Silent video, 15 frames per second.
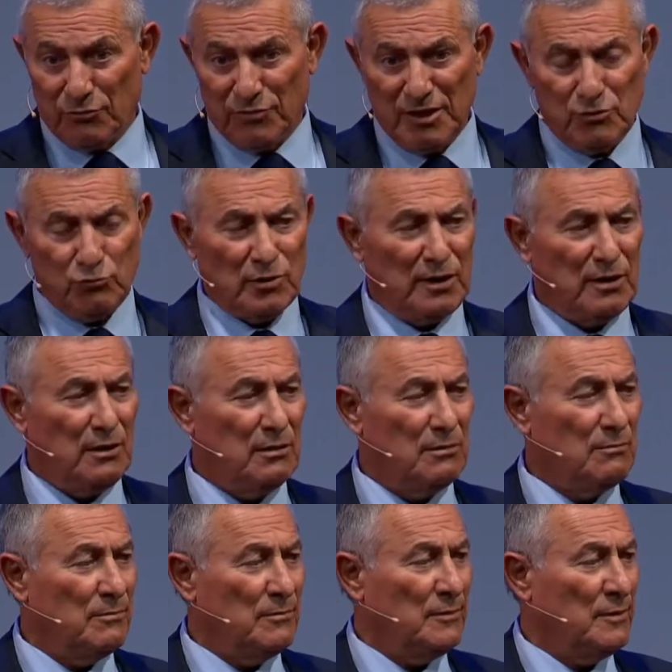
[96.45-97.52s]
Israel,
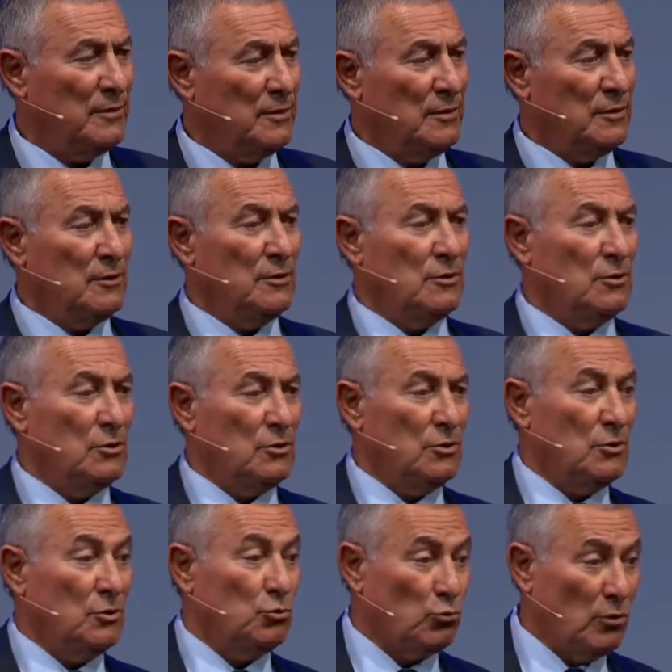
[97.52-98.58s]

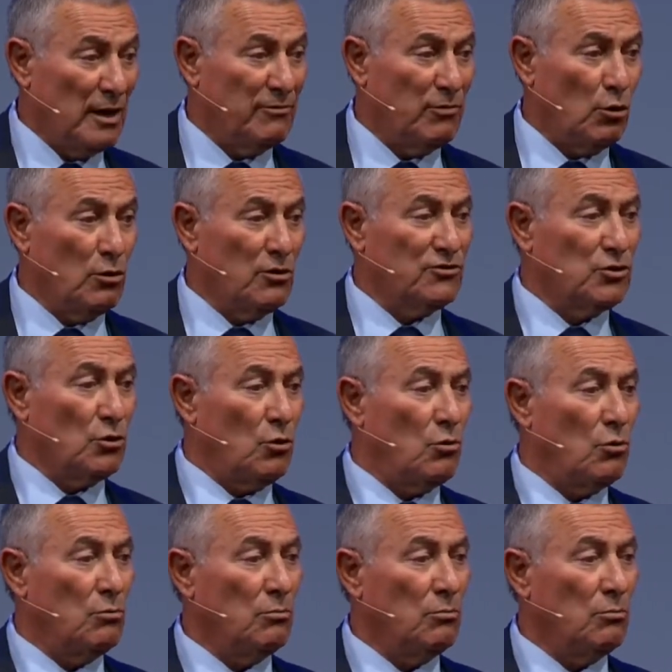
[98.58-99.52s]
to have also